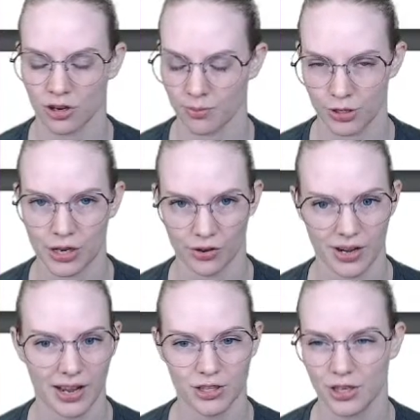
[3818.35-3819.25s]
or a machine
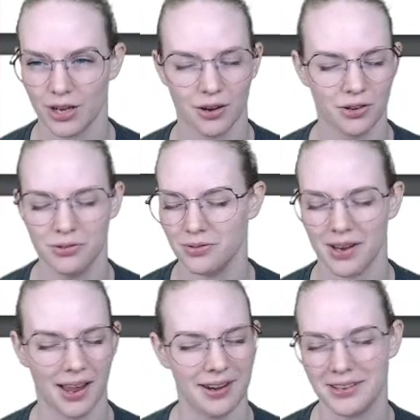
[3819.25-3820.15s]
learning engineer, you do
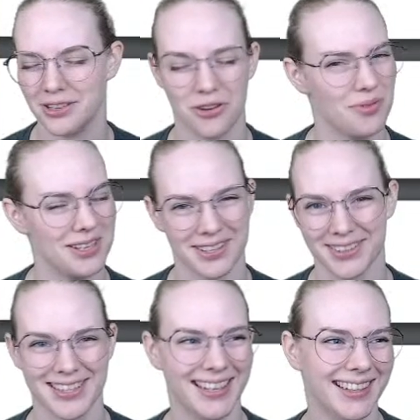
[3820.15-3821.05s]
not need to do
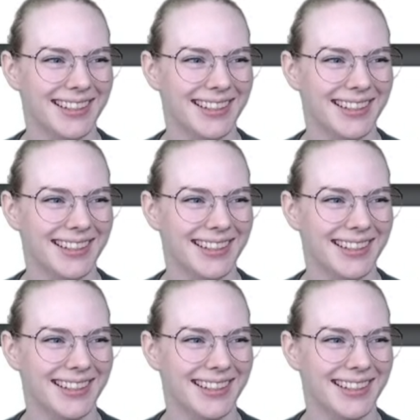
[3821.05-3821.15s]
research.